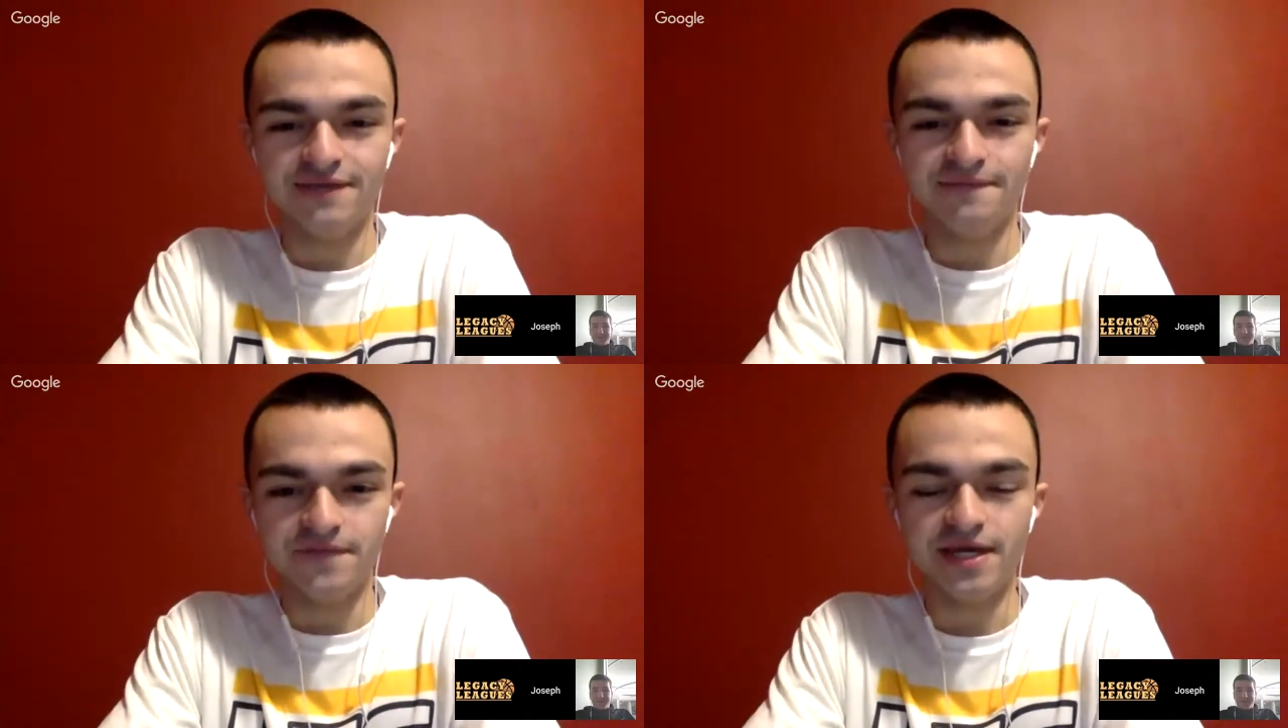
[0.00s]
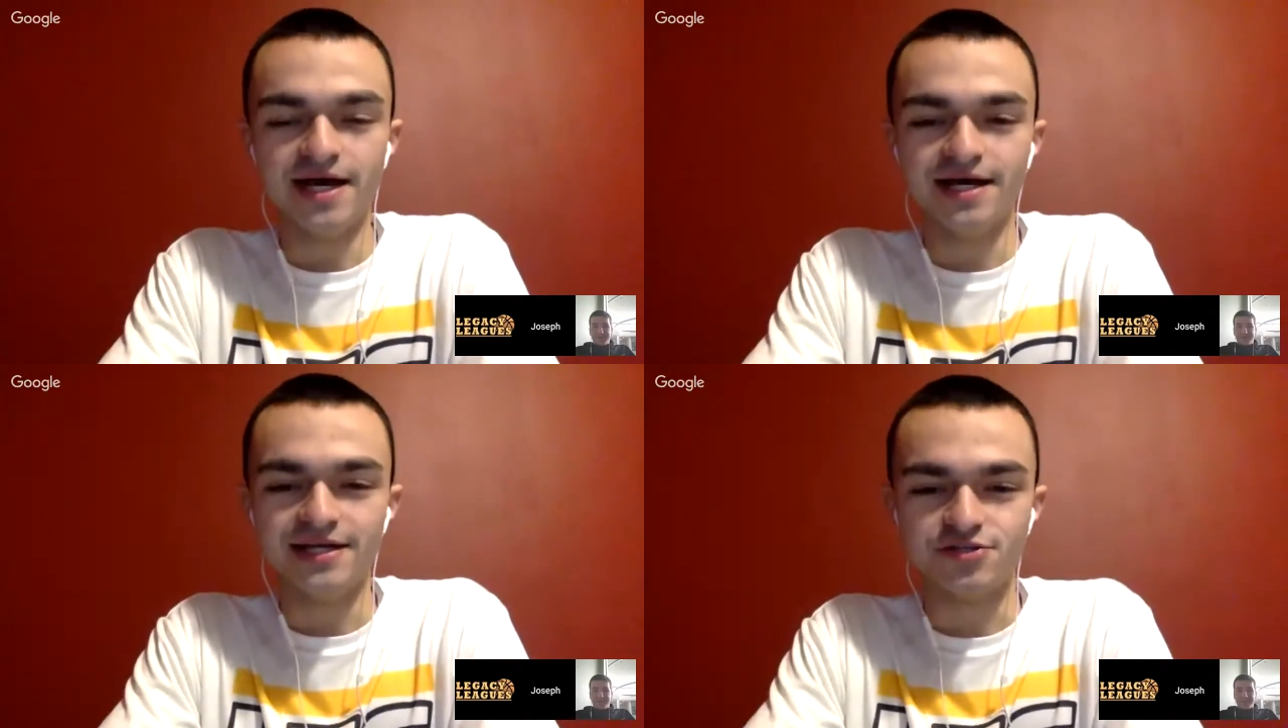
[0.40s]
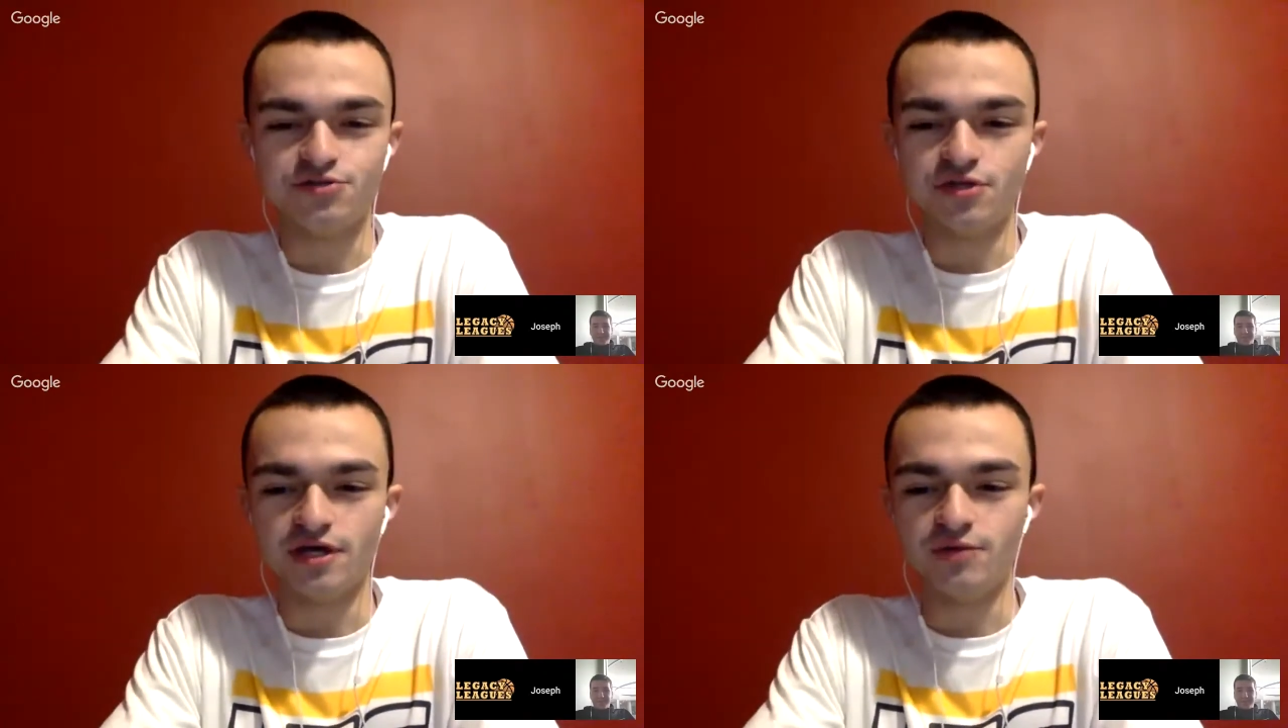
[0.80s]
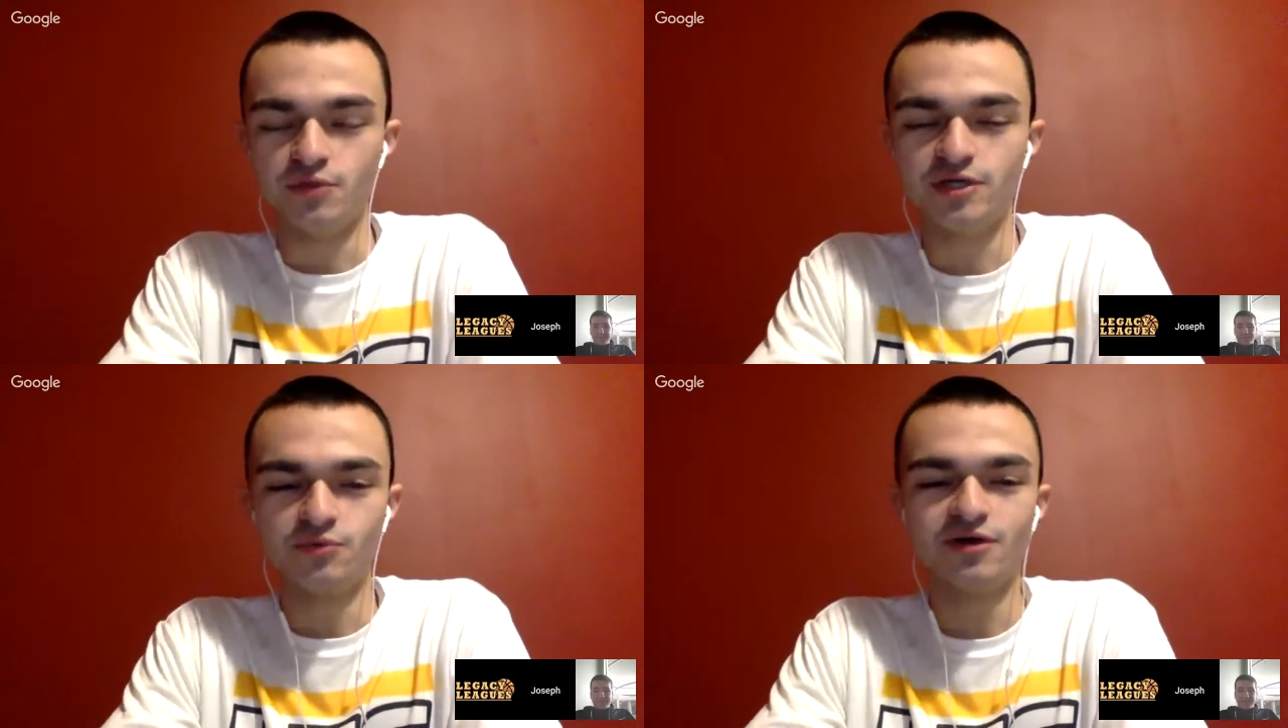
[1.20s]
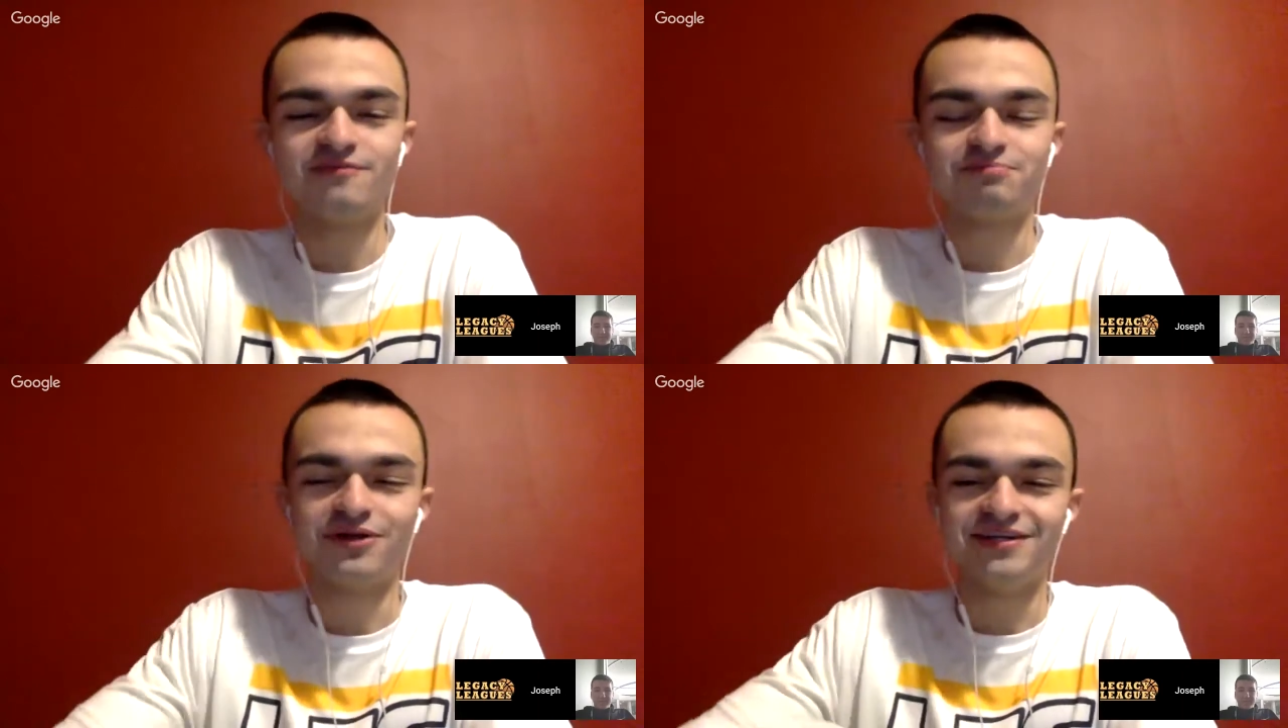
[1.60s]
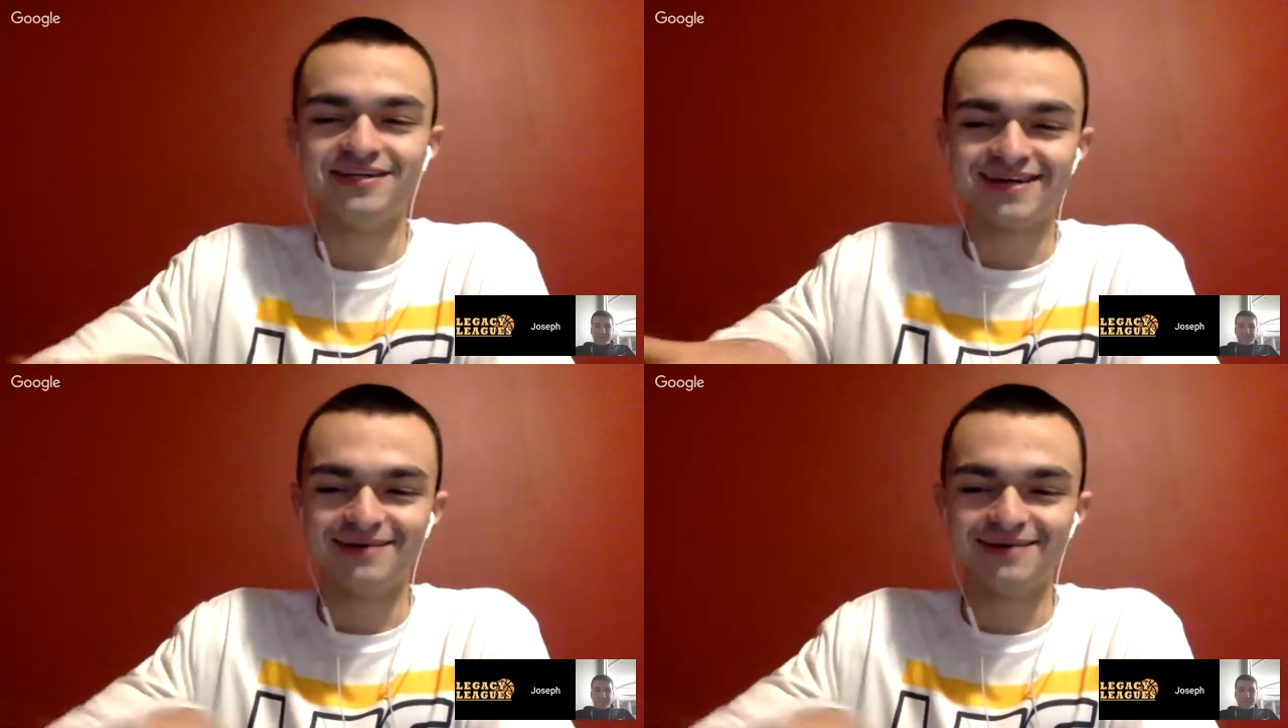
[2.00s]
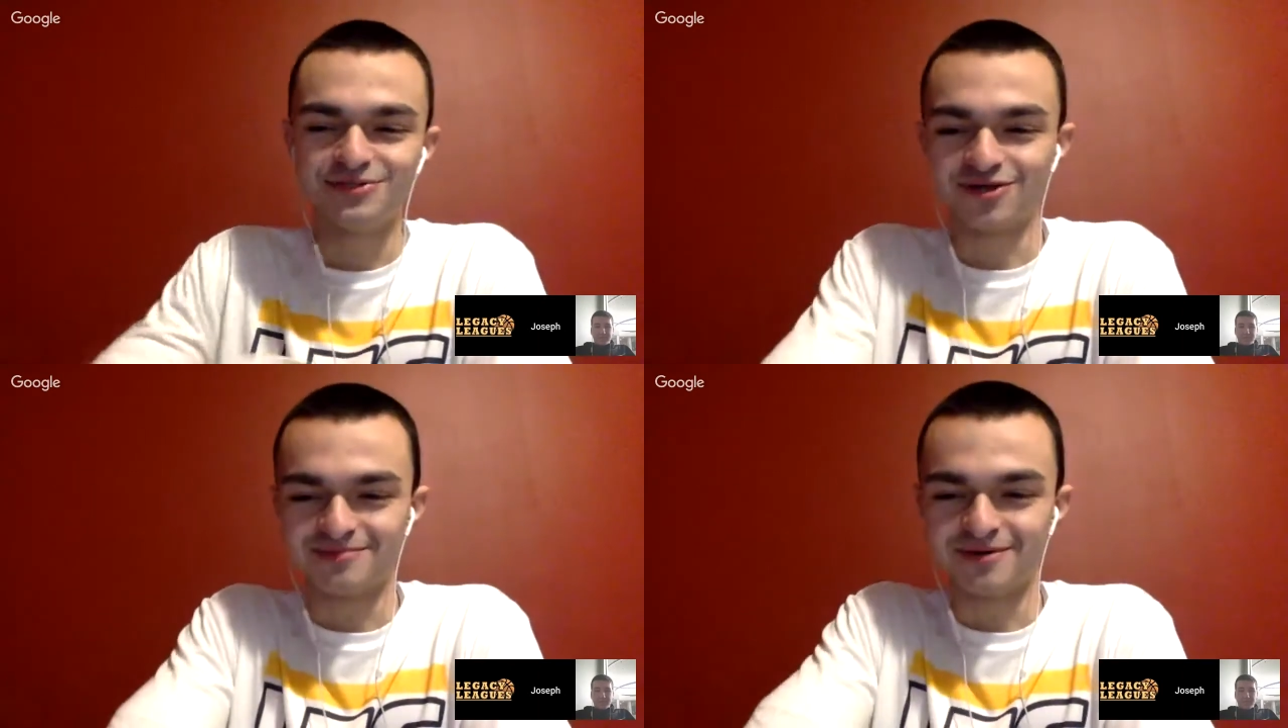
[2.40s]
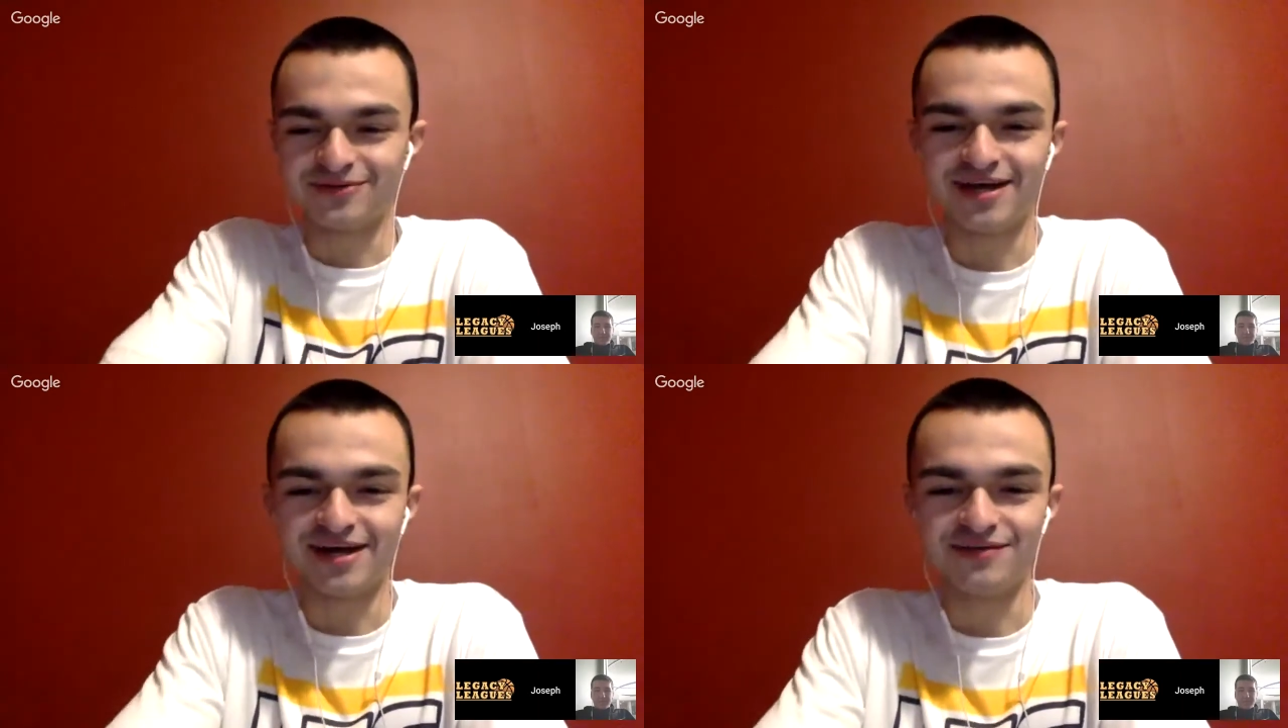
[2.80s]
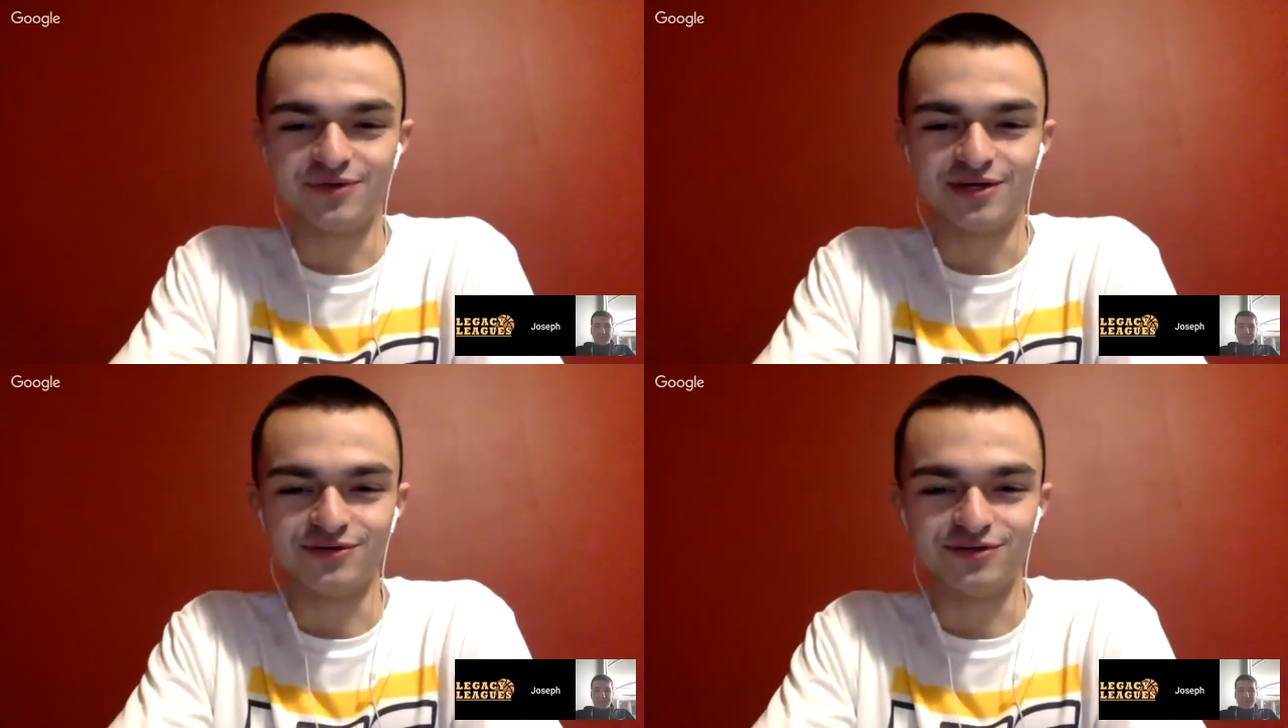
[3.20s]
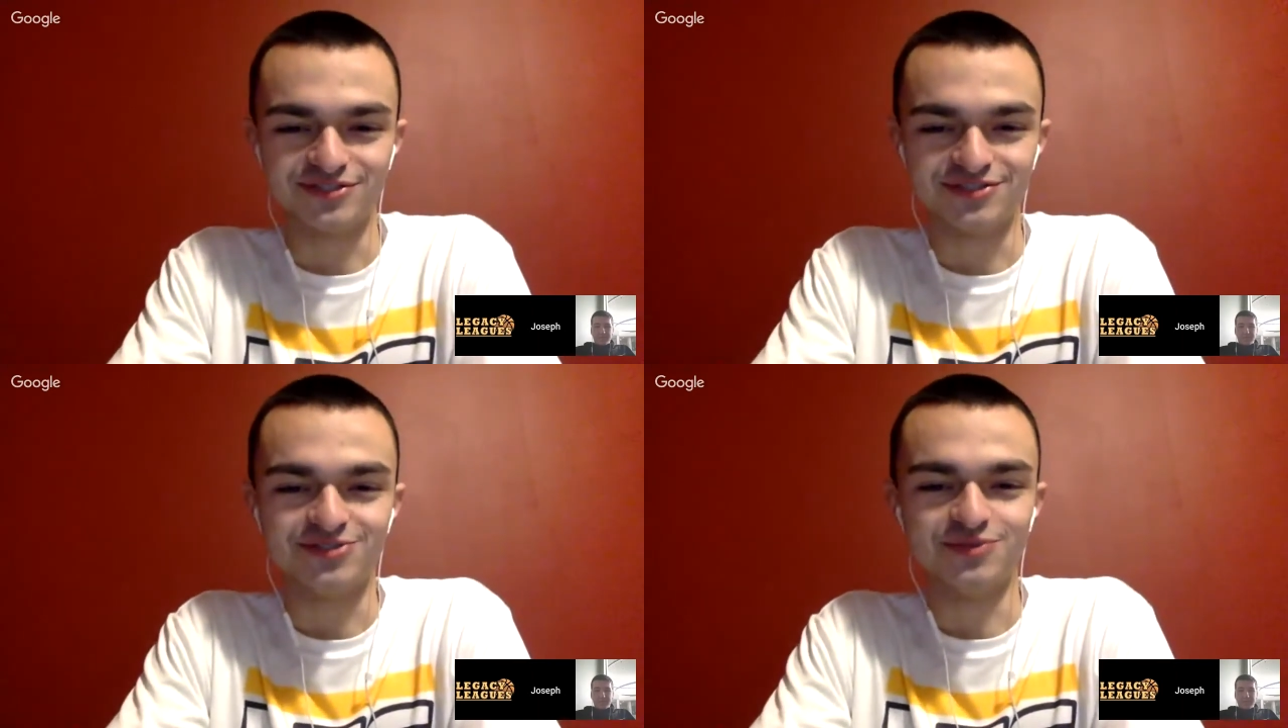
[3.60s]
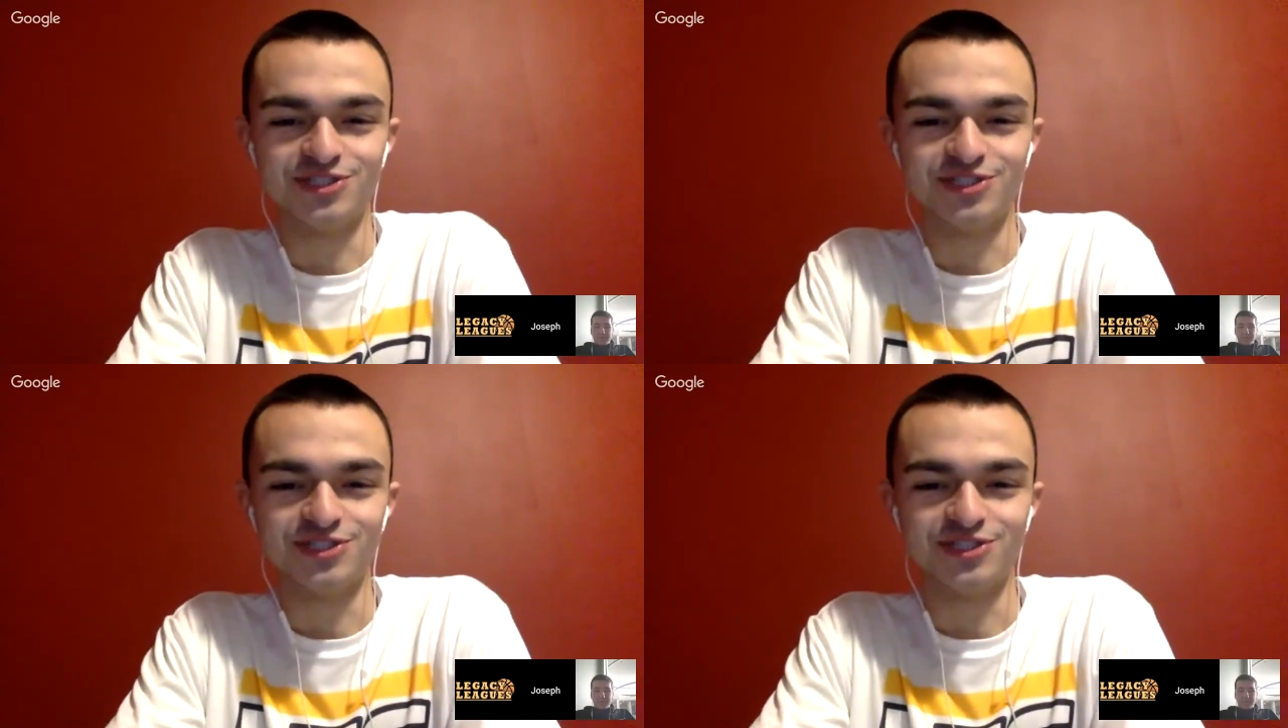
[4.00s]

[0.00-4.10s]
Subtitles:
Yeah, and we'll have plenty of time to talk about the Halfway Crooks and Swish,